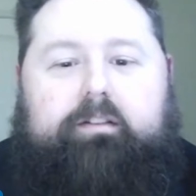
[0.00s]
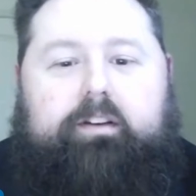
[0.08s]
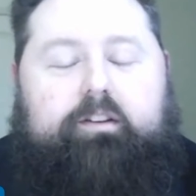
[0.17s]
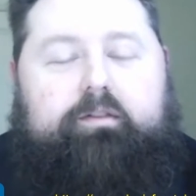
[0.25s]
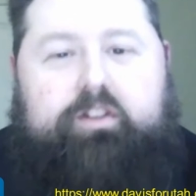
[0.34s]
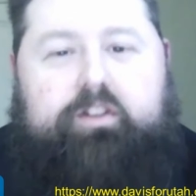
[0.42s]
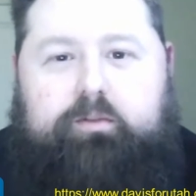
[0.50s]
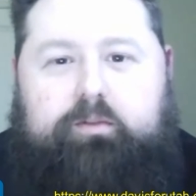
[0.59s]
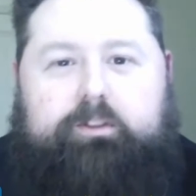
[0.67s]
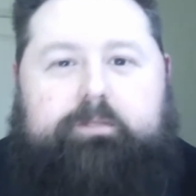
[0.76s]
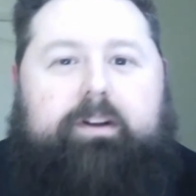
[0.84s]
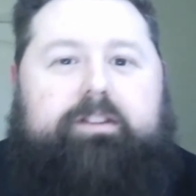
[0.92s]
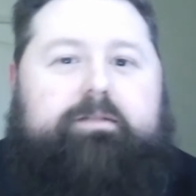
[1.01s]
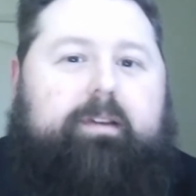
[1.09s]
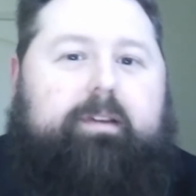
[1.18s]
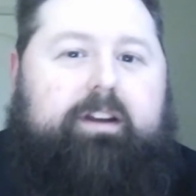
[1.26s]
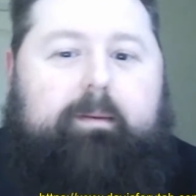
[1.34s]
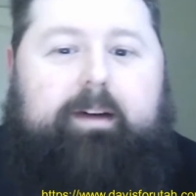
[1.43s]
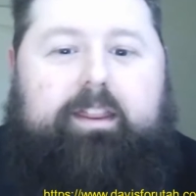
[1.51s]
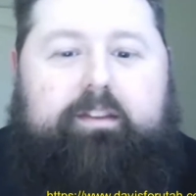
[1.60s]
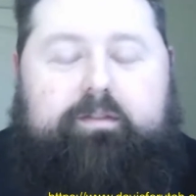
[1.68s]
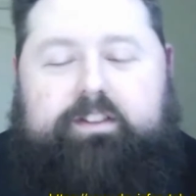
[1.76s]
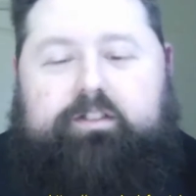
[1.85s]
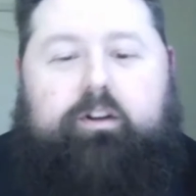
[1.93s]
fiscal responsibility, about the
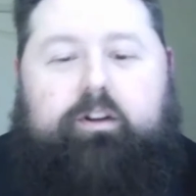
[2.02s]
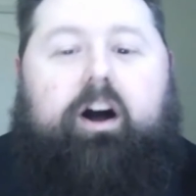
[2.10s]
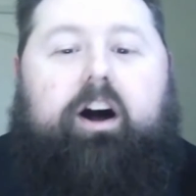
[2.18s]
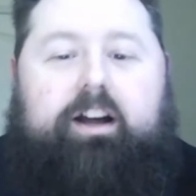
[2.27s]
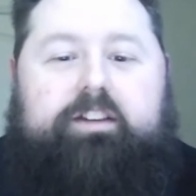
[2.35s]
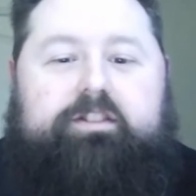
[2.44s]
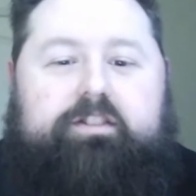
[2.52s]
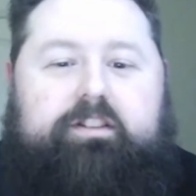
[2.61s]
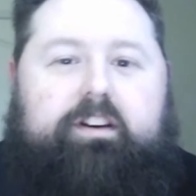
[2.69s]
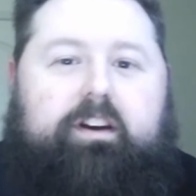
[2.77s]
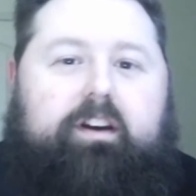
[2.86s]
fiscal cost